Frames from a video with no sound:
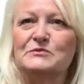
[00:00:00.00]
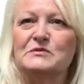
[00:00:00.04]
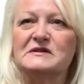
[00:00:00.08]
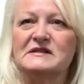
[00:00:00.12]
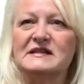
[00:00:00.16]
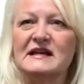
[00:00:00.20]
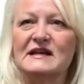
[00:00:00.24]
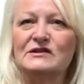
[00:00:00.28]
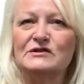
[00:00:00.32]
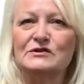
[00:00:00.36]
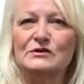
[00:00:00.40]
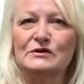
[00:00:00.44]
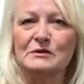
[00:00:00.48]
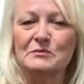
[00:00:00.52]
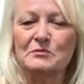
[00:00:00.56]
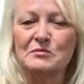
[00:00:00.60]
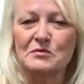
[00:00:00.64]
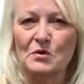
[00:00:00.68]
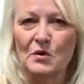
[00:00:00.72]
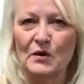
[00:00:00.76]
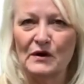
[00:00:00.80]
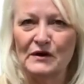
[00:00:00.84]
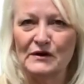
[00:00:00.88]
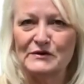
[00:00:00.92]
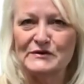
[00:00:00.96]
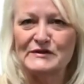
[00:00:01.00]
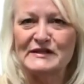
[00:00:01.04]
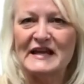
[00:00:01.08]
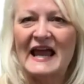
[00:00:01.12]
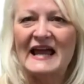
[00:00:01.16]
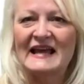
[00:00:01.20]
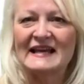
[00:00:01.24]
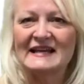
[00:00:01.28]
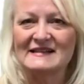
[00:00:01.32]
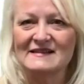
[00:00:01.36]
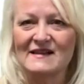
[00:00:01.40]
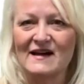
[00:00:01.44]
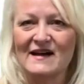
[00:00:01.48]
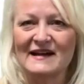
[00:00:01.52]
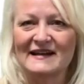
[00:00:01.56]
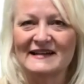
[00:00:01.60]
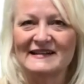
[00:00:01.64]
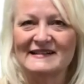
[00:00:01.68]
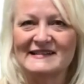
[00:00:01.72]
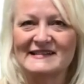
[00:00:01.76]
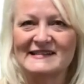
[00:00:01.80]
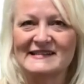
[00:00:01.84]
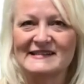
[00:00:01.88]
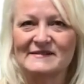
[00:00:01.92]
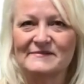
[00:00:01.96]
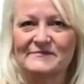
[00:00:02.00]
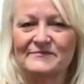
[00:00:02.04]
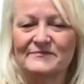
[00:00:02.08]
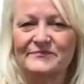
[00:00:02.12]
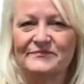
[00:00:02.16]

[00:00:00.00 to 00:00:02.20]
potential employers and clients.